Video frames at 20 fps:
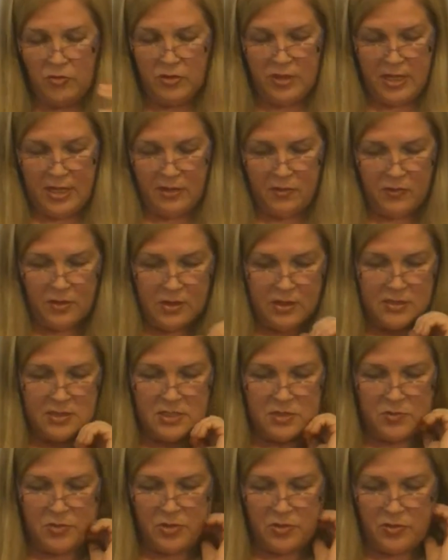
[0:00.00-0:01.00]
contact with the
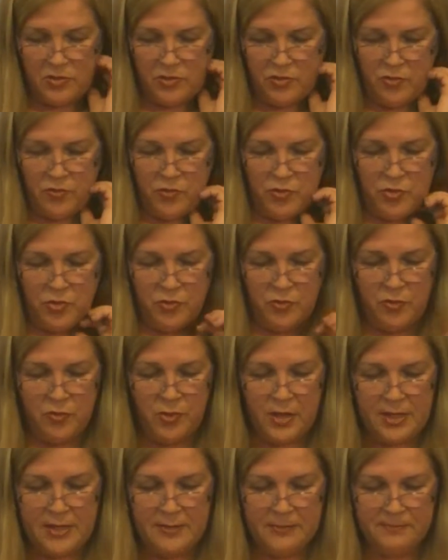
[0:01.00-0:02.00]
spiritual world,
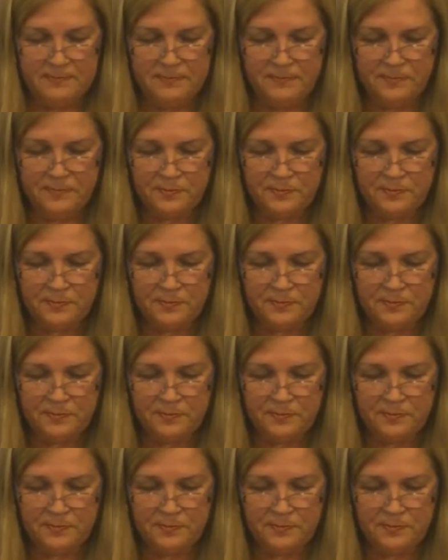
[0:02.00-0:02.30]
right?